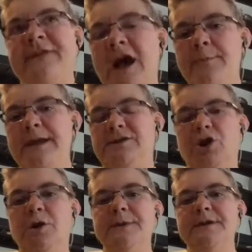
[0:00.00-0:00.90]
Val
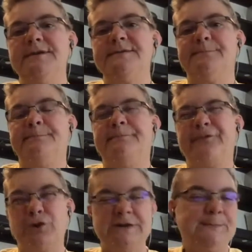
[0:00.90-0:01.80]
McDermid's
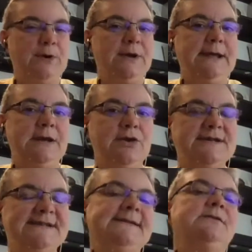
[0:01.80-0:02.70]
first book in her
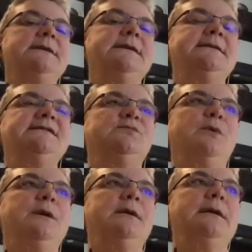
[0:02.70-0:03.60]
series
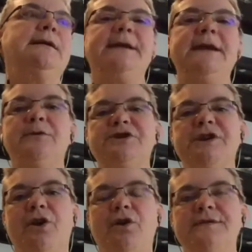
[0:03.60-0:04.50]
with, I forget what she
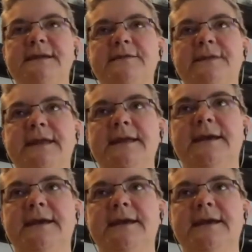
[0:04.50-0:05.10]
calls it, the